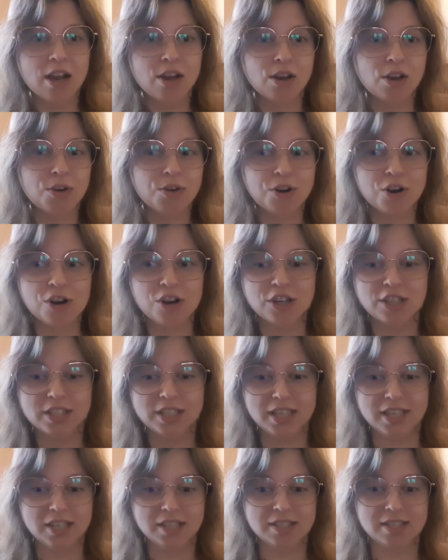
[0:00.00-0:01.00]
Low-code
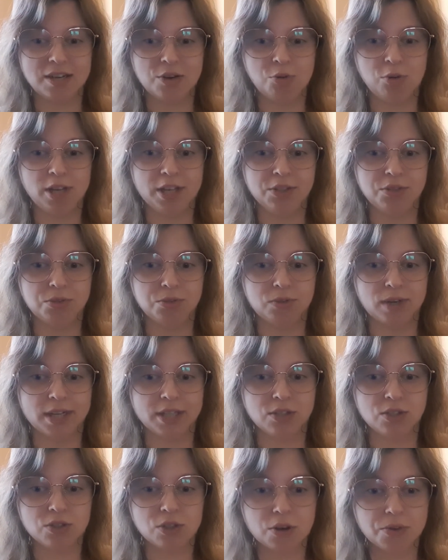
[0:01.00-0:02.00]
is a way to
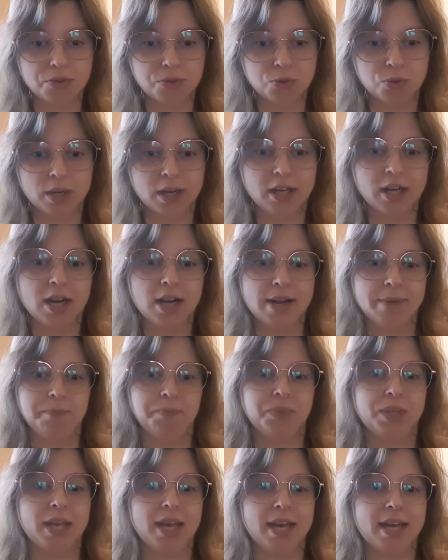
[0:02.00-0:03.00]
write software
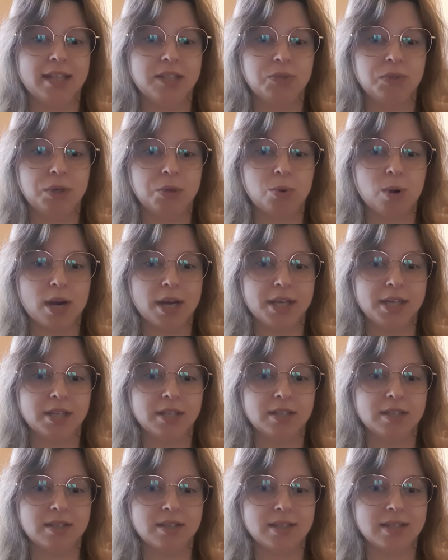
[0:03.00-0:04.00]
that
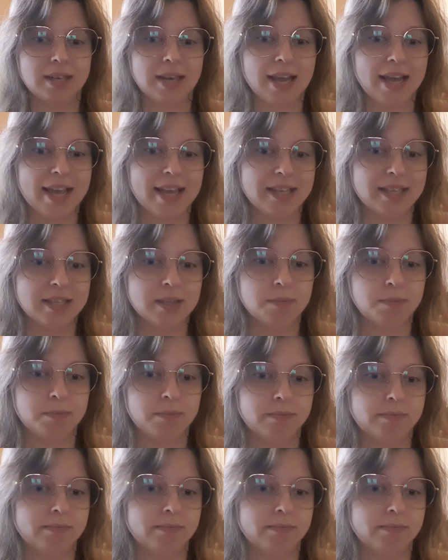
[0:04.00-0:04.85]
requires less,